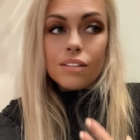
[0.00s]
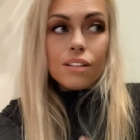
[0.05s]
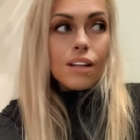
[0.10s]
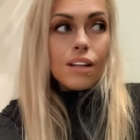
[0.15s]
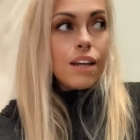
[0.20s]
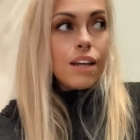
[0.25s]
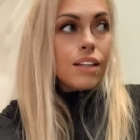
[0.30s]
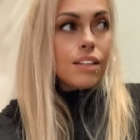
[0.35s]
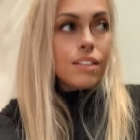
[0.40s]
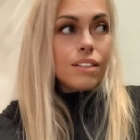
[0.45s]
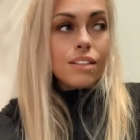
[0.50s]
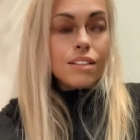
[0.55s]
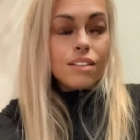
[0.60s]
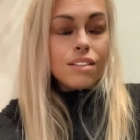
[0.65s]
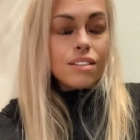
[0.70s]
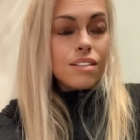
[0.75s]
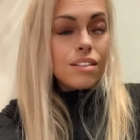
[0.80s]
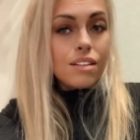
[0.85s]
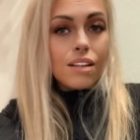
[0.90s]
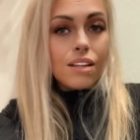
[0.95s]

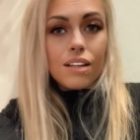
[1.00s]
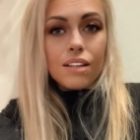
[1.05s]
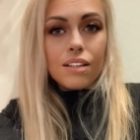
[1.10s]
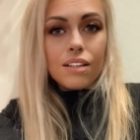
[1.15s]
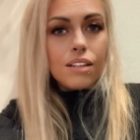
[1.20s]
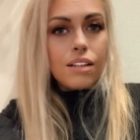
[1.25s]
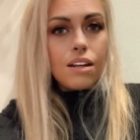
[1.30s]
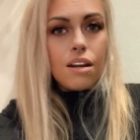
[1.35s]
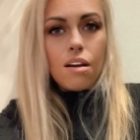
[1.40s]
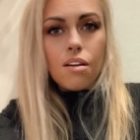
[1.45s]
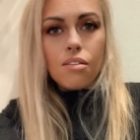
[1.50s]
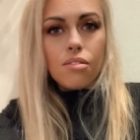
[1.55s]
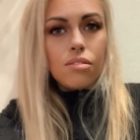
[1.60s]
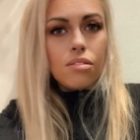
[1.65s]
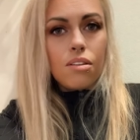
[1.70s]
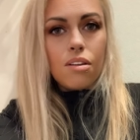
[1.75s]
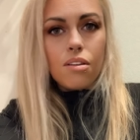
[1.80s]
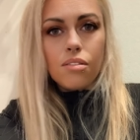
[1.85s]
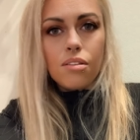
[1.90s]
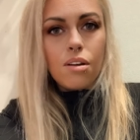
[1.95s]
and no
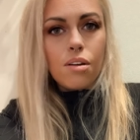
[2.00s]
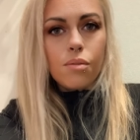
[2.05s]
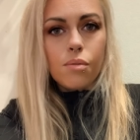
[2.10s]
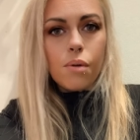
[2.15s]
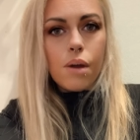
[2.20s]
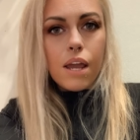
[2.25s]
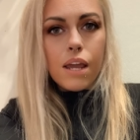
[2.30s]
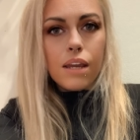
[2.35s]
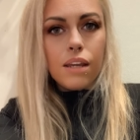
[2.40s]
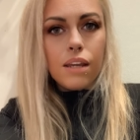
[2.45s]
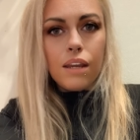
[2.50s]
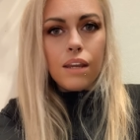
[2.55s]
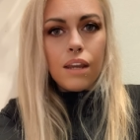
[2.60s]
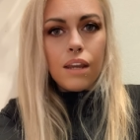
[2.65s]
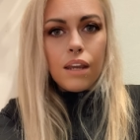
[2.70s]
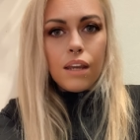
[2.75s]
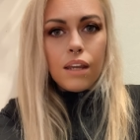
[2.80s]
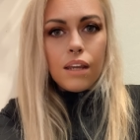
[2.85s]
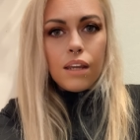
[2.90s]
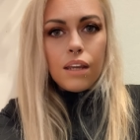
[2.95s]
no no way
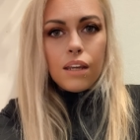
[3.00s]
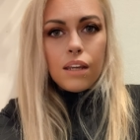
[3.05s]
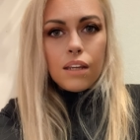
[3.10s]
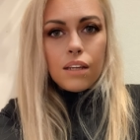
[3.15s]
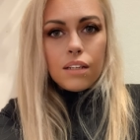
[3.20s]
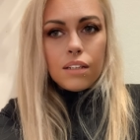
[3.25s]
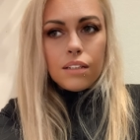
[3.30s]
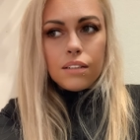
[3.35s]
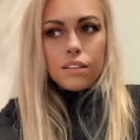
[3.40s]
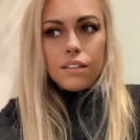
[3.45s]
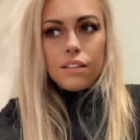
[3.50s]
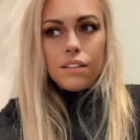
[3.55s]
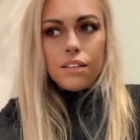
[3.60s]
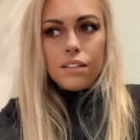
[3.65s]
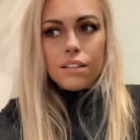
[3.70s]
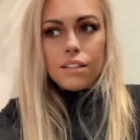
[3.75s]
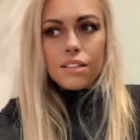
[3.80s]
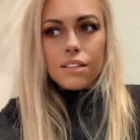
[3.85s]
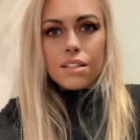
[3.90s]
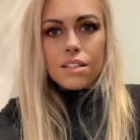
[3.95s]

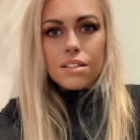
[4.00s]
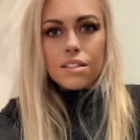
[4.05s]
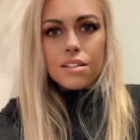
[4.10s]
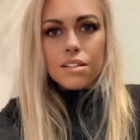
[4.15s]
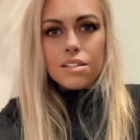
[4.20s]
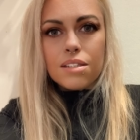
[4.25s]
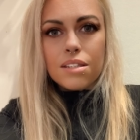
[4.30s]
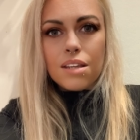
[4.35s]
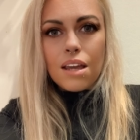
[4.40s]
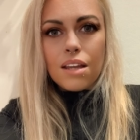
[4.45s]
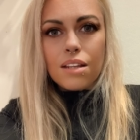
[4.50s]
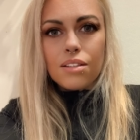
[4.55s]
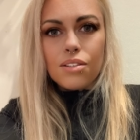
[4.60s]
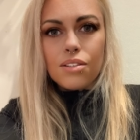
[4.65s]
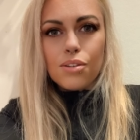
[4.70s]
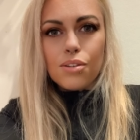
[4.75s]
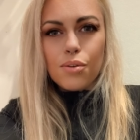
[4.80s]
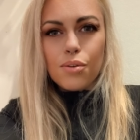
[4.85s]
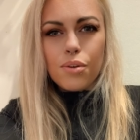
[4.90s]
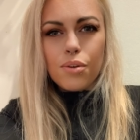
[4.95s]
this is the
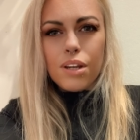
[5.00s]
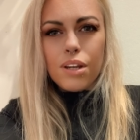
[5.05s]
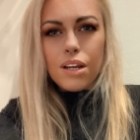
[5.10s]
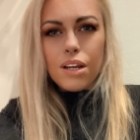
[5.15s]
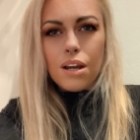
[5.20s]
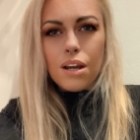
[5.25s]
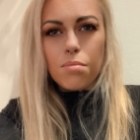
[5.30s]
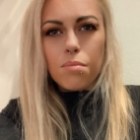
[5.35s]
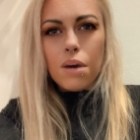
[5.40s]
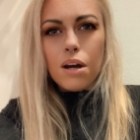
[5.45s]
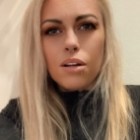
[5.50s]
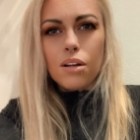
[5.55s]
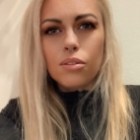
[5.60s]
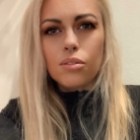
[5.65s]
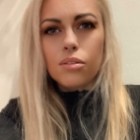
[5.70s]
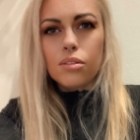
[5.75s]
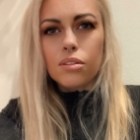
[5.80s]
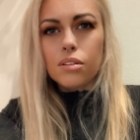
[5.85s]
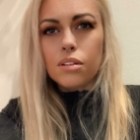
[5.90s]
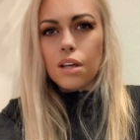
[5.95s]
century
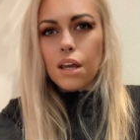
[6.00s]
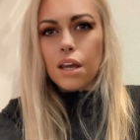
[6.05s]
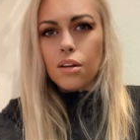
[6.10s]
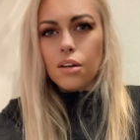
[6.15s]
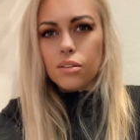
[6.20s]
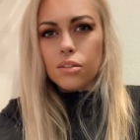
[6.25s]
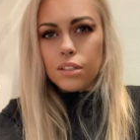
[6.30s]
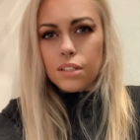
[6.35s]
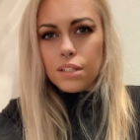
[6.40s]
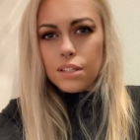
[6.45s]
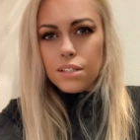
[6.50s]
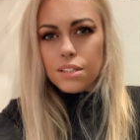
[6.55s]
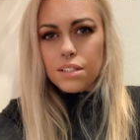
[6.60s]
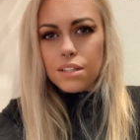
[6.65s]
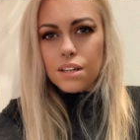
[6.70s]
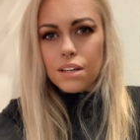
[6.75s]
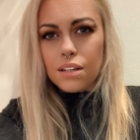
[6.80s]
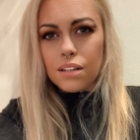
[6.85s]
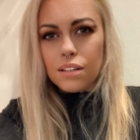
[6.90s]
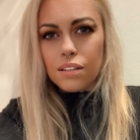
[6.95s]
about
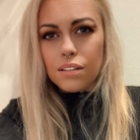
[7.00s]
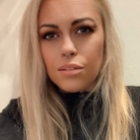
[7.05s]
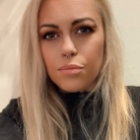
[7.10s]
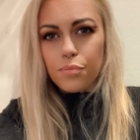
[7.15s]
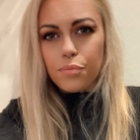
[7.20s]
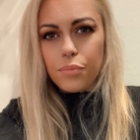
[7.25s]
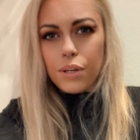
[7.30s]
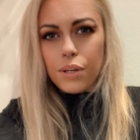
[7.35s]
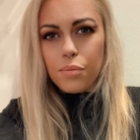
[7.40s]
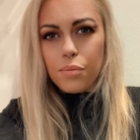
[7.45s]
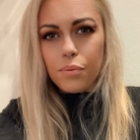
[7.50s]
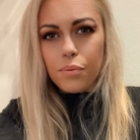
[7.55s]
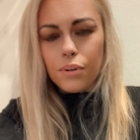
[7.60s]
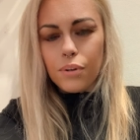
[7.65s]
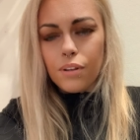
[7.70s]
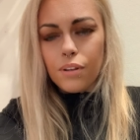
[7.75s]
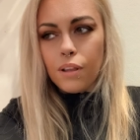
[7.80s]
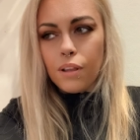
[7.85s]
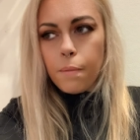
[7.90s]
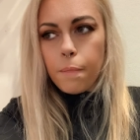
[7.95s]
egotistical
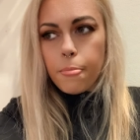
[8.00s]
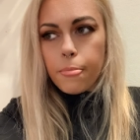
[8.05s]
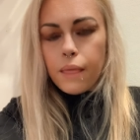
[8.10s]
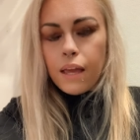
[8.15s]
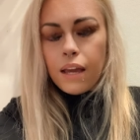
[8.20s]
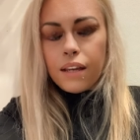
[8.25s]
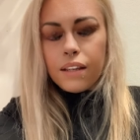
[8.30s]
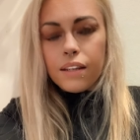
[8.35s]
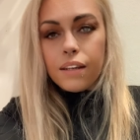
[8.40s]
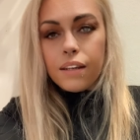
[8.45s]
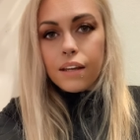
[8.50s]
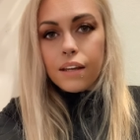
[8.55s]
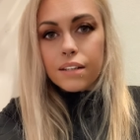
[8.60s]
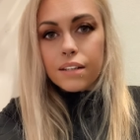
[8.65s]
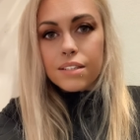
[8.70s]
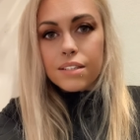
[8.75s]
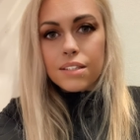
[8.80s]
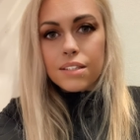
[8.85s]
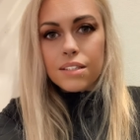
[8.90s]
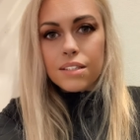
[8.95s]
people
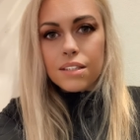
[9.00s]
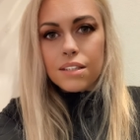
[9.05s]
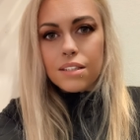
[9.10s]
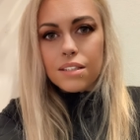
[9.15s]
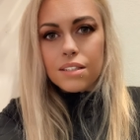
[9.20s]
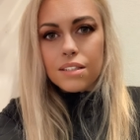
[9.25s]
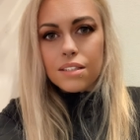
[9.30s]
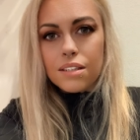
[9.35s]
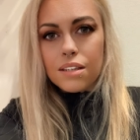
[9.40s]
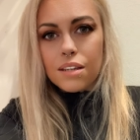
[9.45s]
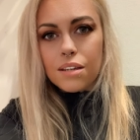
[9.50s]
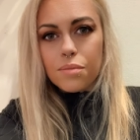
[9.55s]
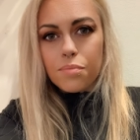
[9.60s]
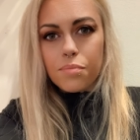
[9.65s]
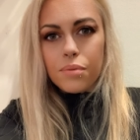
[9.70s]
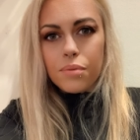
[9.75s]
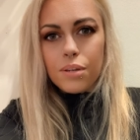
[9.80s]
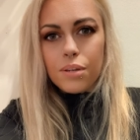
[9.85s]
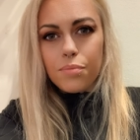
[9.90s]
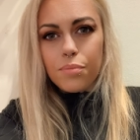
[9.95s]
narcissistic
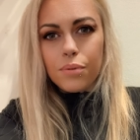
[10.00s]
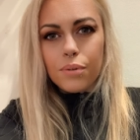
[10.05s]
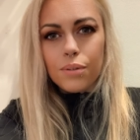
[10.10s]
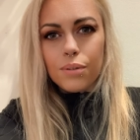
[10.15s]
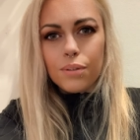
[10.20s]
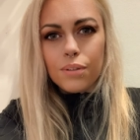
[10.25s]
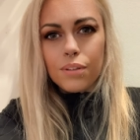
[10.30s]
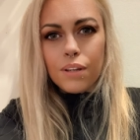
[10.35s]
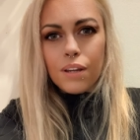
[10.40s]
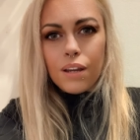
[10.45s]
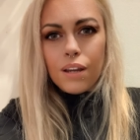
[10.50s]
people